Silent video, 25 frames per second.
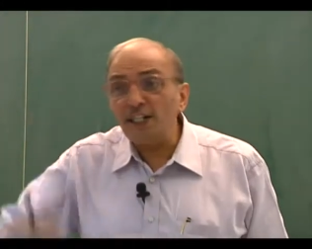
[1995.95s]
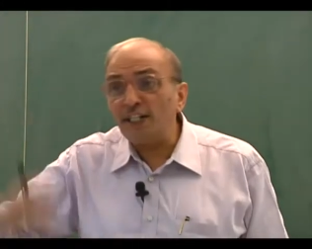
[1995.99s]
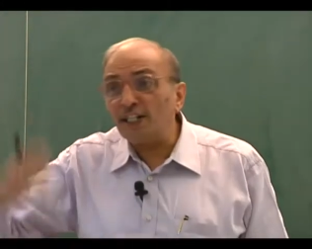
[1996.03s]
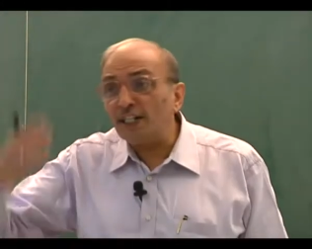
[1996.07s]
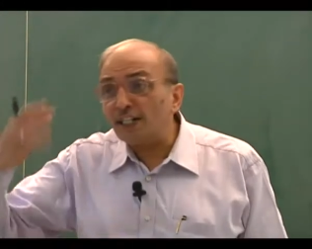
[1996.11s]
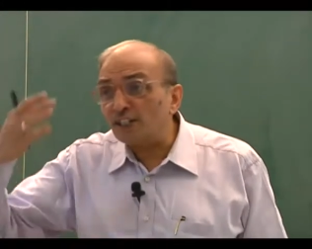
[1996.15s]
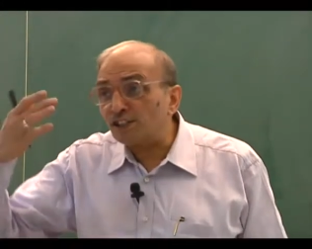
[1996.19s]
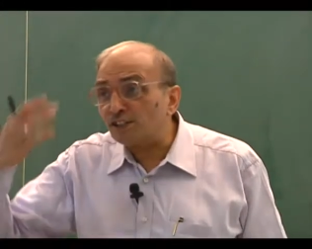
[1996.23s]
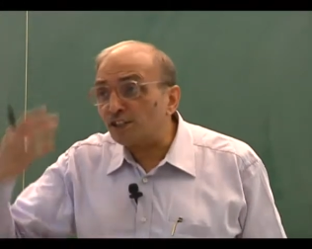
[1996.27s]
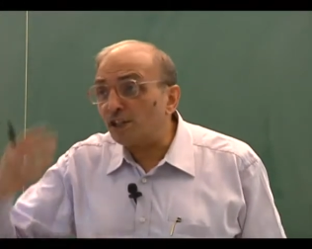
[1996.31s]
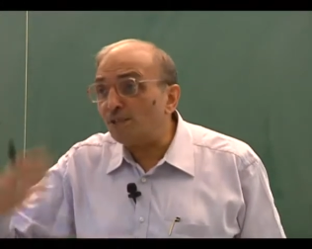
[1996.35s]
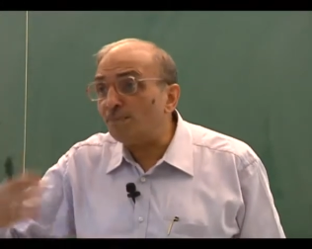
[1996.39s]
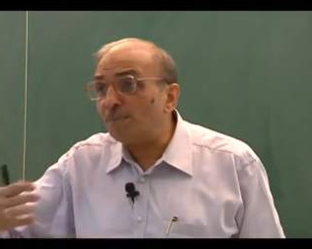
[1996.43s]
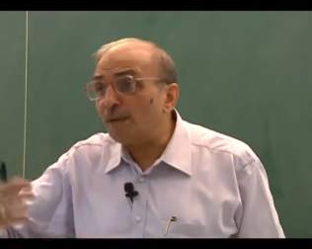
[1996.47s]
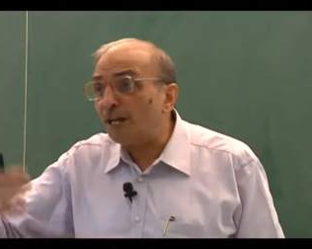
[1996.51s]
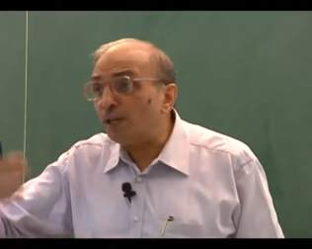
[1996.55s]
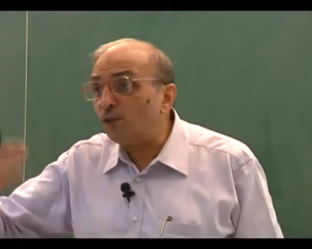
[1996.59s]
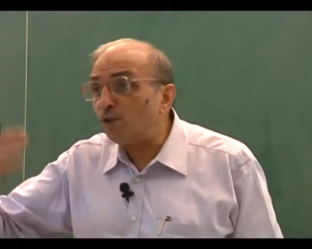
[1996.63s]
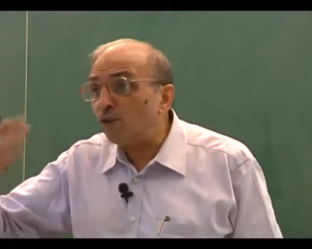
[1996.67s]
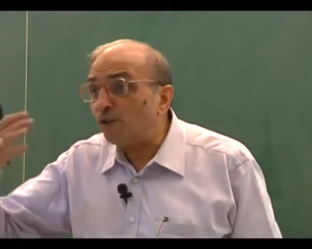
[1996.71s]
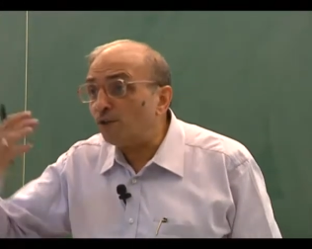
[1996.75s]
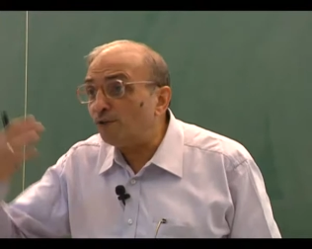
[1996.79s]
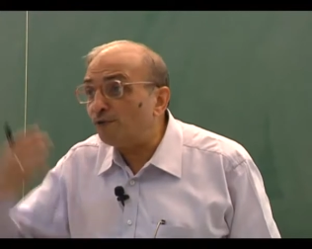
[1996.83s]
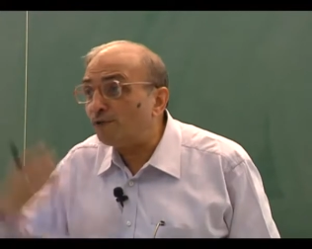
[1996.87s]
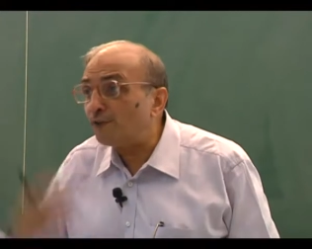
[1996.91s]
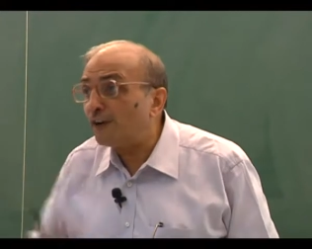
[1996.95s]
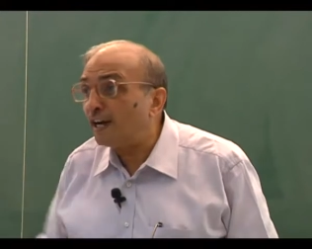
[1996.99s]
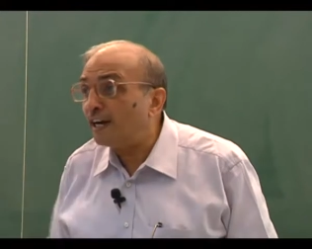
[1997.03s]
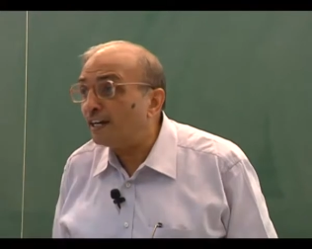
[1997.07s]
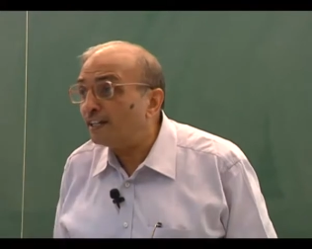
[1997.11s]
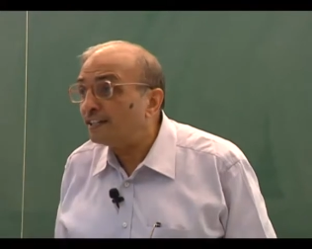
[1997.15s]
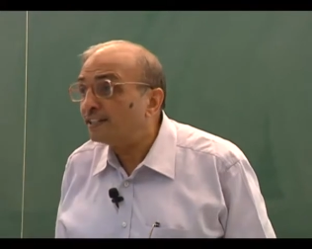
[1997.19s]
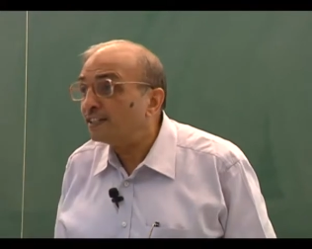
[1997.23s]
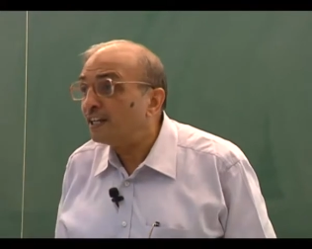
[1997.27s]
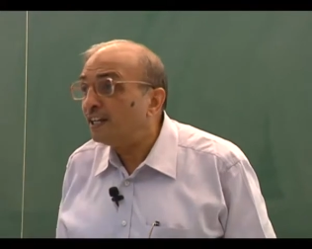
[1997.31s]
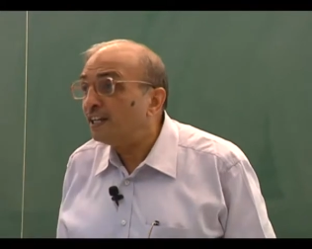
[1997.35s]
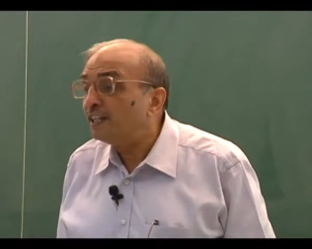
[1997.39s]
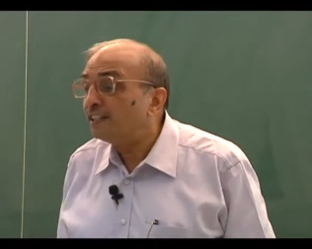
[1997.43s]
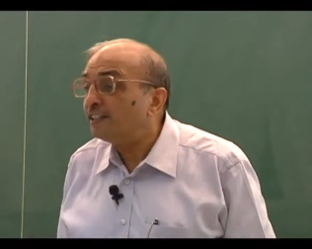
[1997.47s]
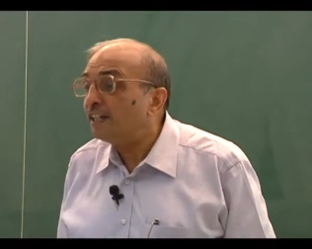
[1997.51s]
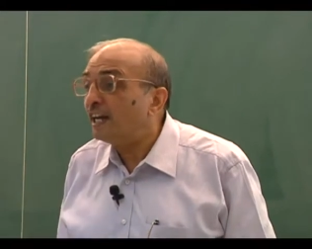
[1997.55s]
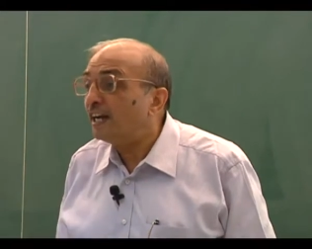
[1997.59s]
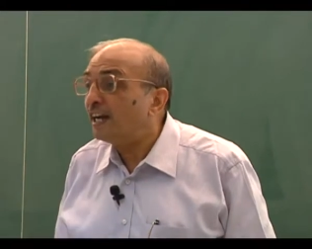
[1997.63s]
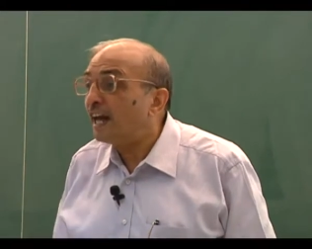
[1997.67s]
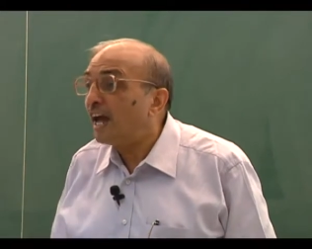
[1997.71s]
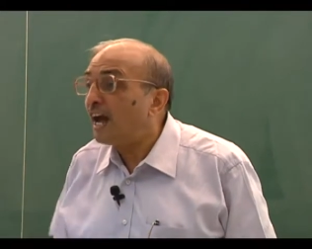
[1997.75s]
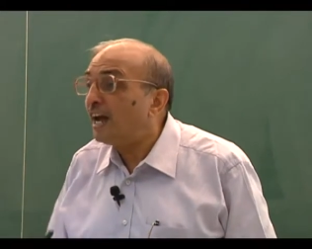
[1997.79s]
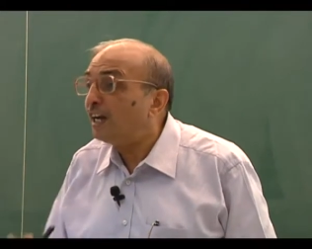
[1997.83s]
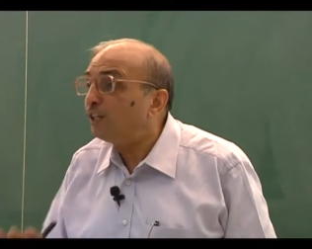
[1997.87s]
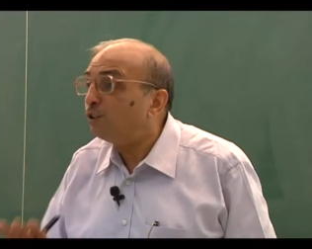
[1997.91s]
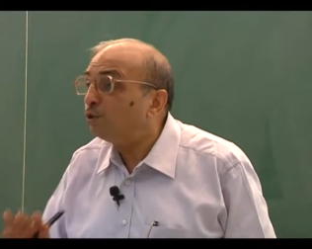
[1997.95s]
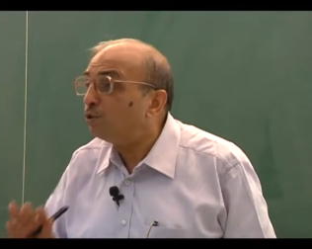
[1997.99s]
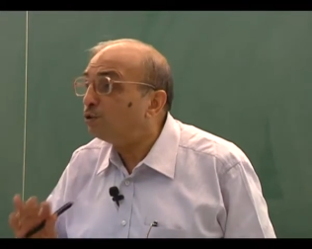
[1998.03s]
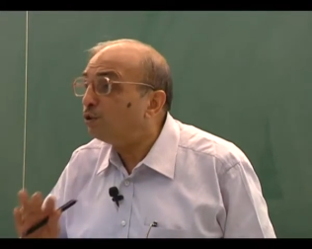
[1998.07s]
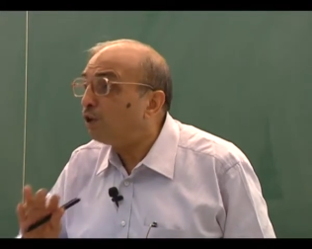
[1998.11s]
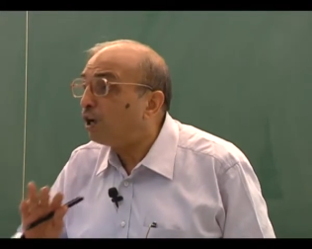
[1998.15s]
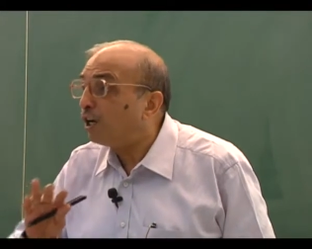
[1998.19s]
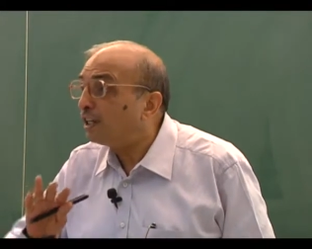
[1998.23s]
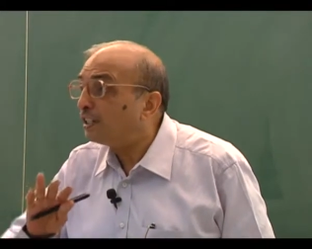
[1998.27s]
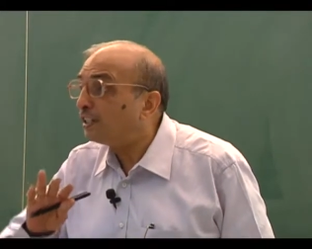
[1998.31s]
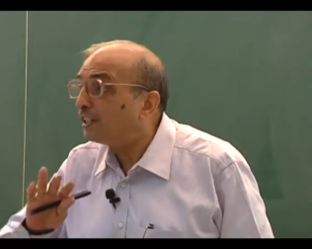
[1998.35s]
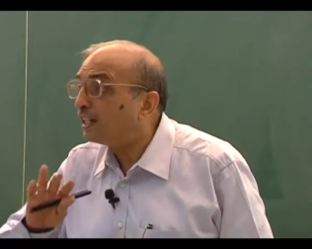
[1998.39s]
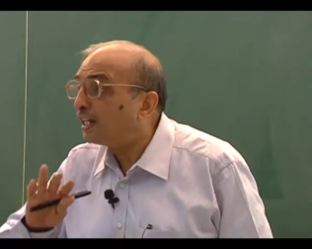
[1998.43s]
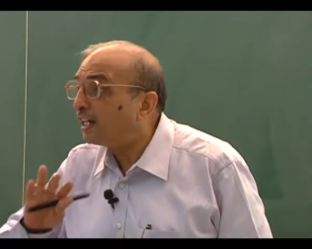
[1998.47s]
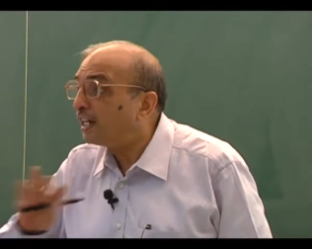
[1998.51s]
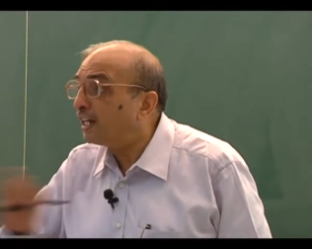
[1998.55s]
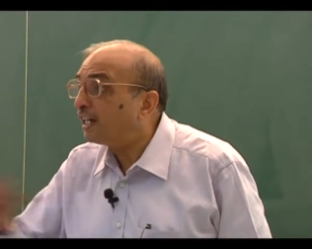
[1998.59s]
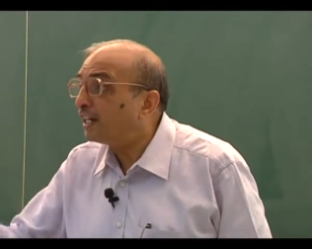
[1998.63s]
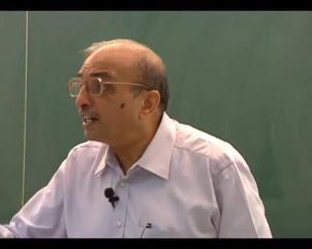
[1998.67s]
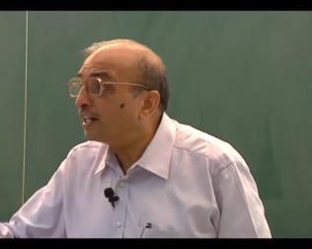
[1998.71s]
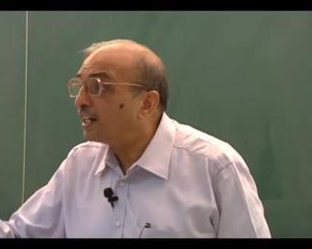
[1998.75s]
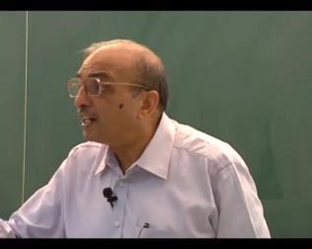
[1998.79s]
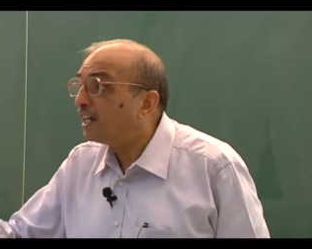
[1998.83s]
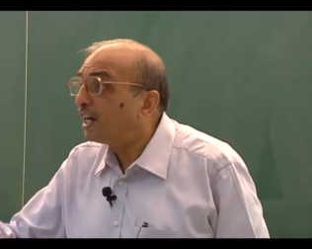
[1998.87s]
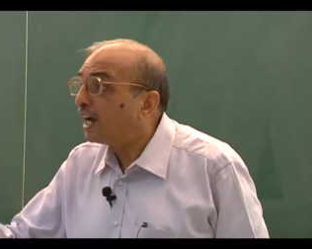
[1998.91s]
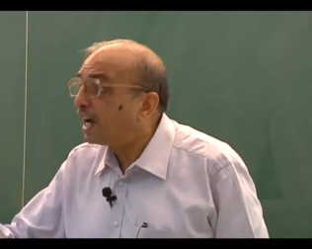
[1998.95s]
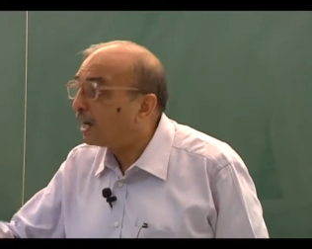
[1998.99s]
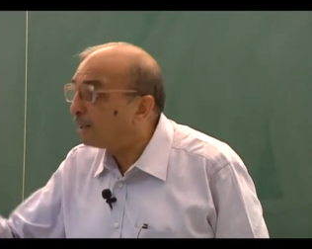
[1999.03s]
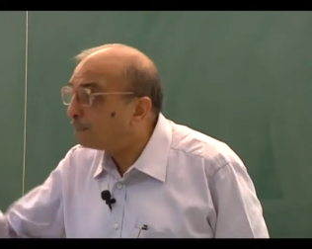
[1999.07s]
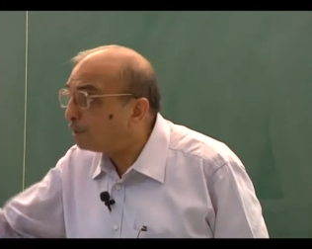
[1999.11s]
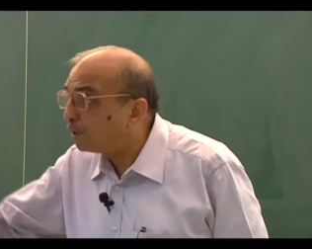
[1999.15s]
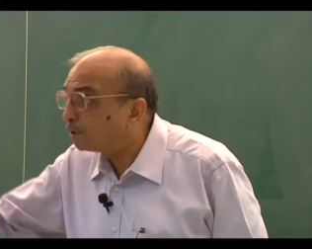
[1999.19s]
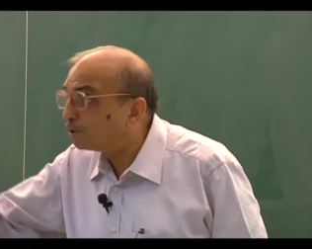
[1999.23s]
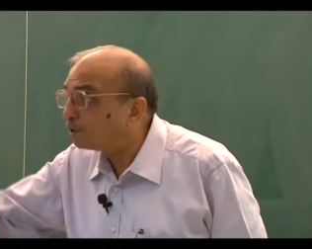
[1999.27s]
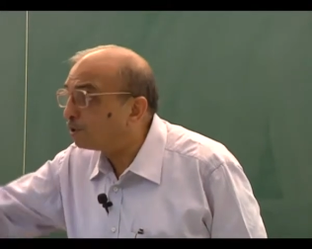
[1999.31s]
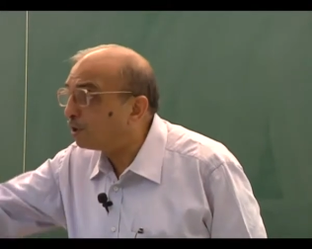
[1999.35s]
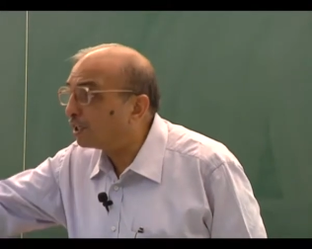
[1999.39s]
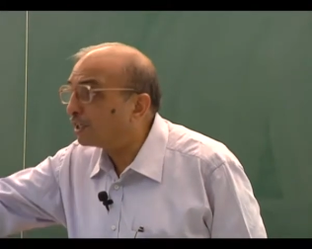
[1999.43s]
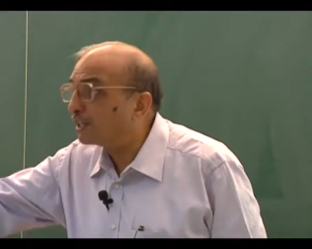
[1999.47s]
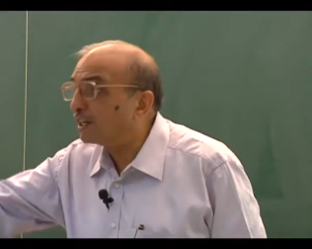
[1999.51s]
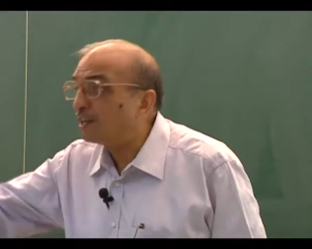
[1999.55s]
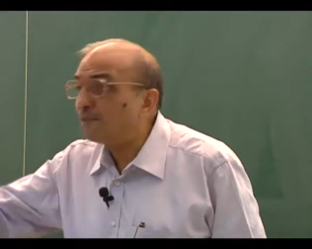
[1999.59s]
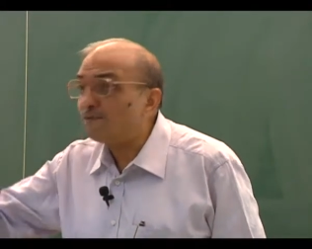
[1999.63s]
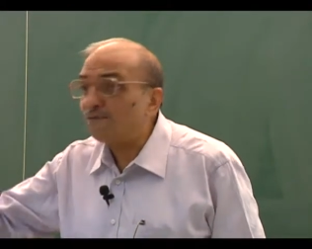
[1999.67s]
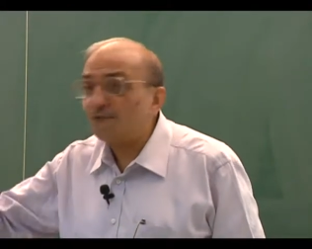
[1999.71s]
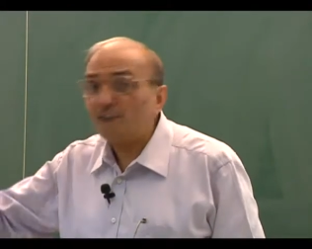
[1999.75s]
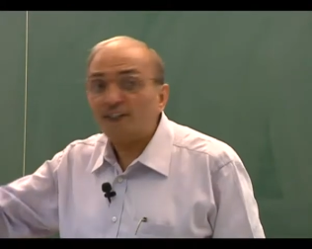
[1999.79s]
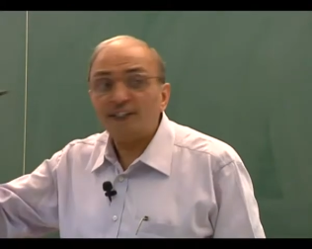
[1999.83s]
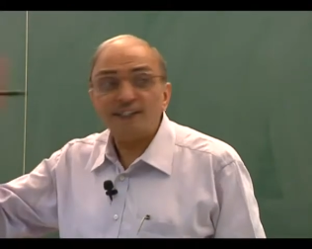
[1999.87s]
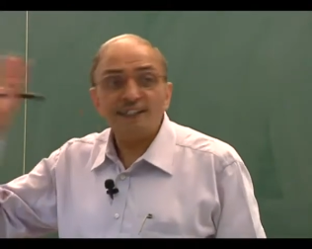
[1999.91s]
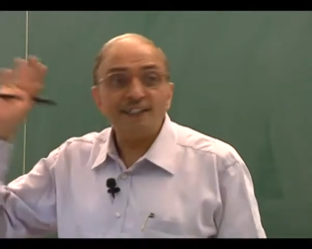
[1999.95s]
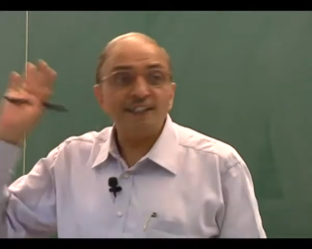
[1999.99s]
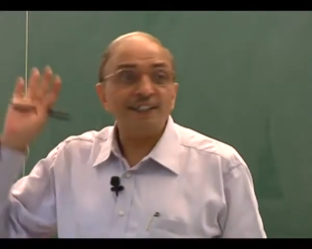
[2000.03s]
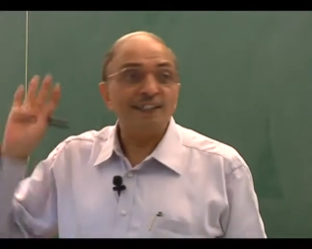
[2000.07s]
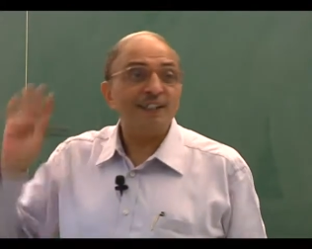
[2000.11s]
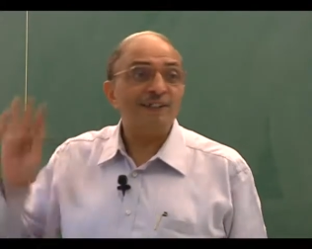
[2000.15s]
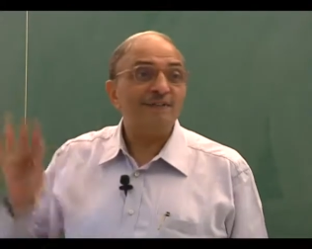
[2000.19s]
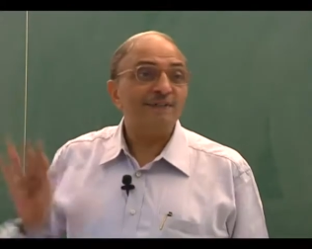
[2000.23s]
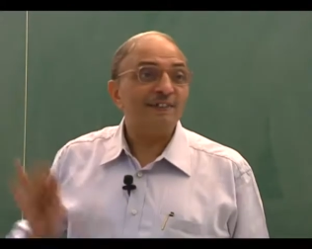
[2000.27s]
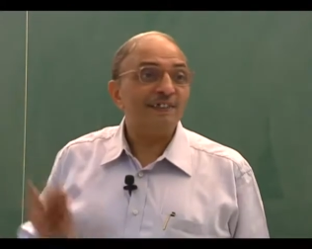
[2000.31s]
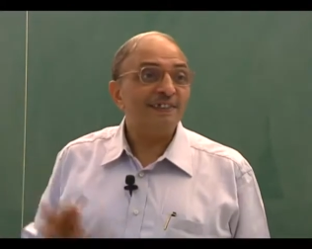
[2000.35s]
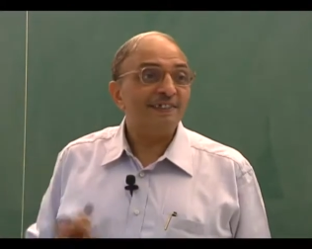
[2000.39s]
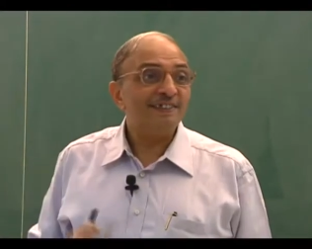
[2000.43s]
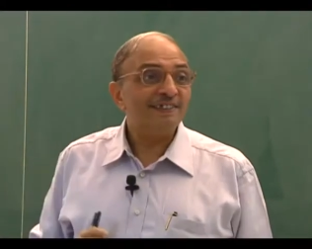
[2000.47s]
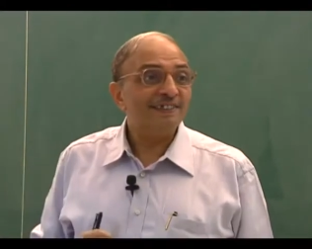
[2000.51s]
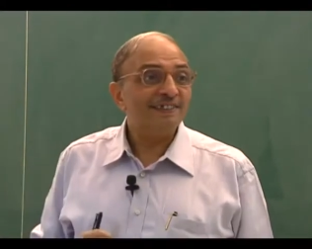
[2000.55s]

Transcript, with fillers: rest of my own friends that I do not care about your comfort and convenience.